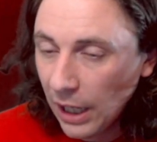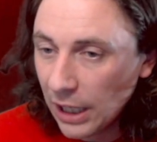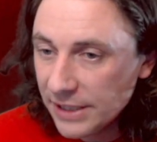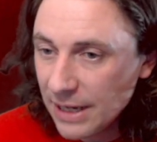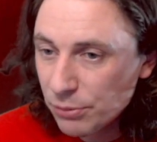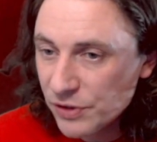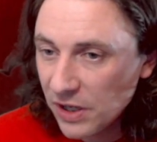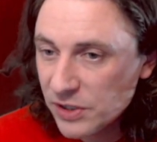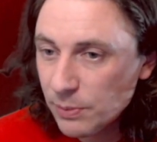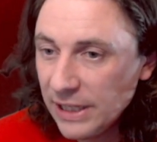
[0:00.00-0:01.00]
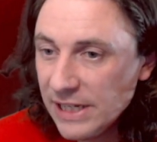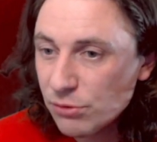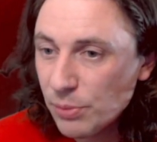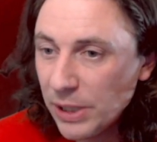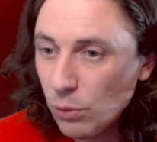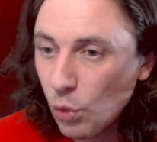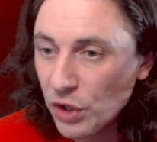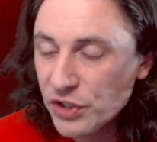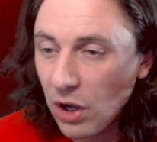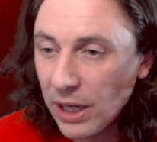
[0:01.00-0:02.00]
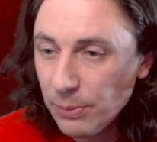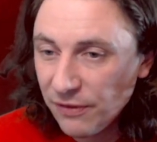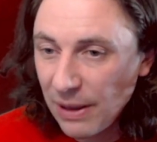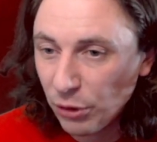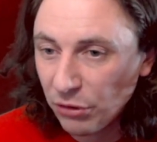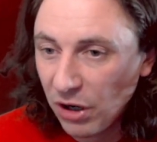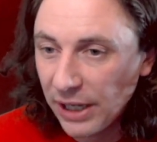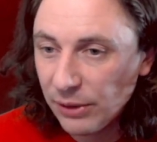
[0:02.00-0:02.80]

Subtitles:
Deborah's asked, please repeat what type of MRI